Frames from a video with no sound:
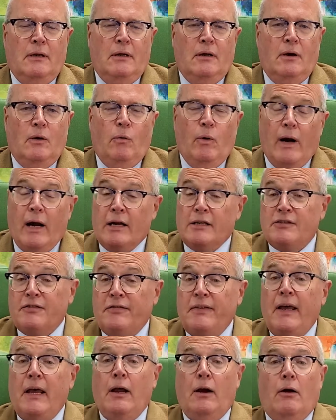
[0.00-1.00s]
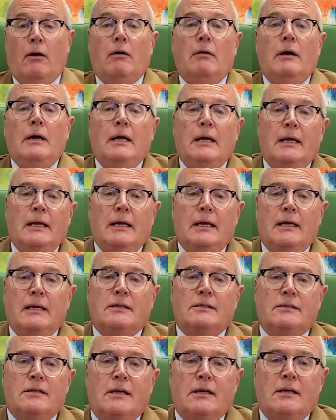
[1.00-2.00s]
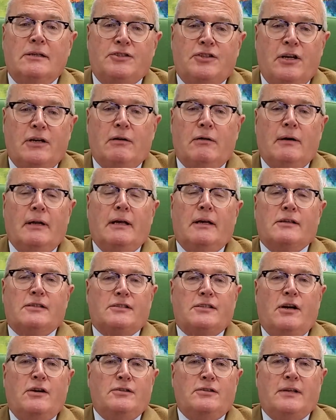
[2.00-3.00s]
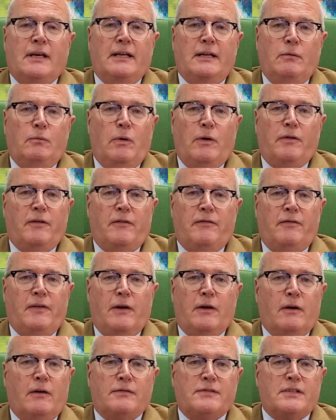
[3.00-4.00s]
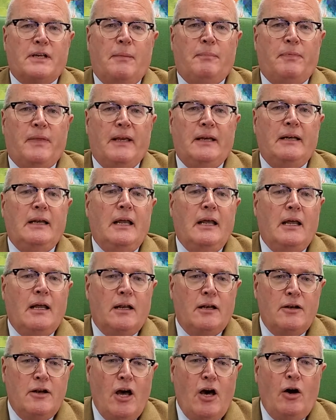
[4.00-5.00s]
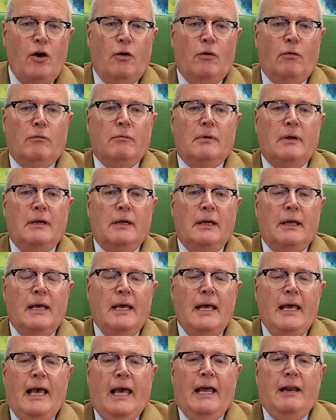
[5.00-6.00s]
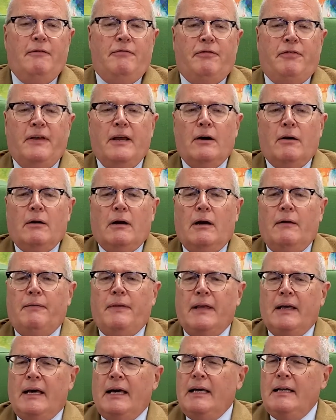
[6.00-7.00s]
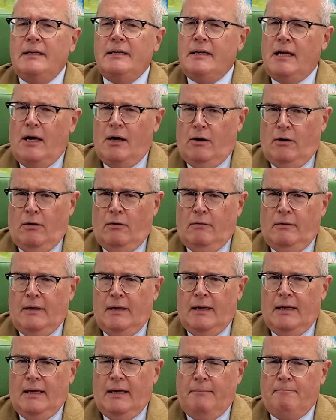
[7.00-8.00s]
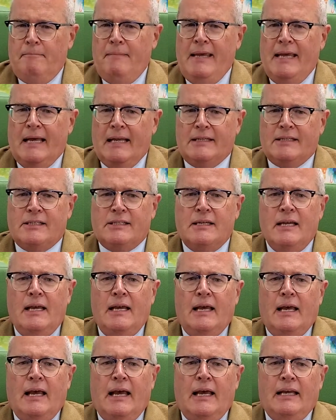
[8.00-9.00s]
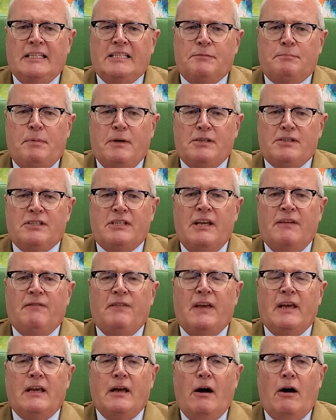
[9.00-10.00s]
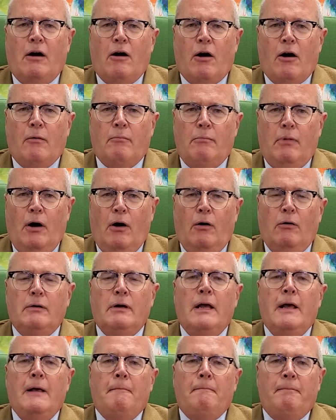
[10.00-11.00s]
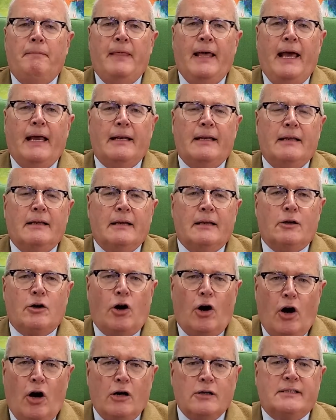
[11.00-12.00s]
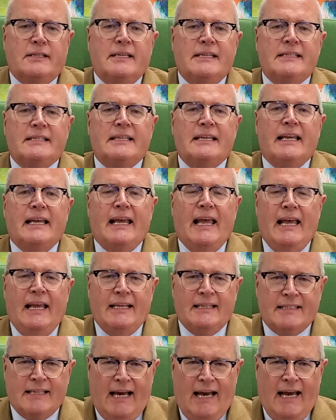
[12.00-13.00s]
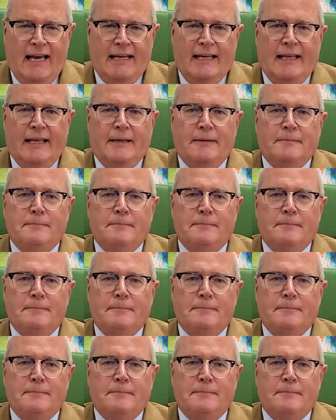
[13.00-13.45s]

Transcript: whereas fear is generally associated with a fear of something known. And fear of the unknown emits a specific hormone that causes anxiety.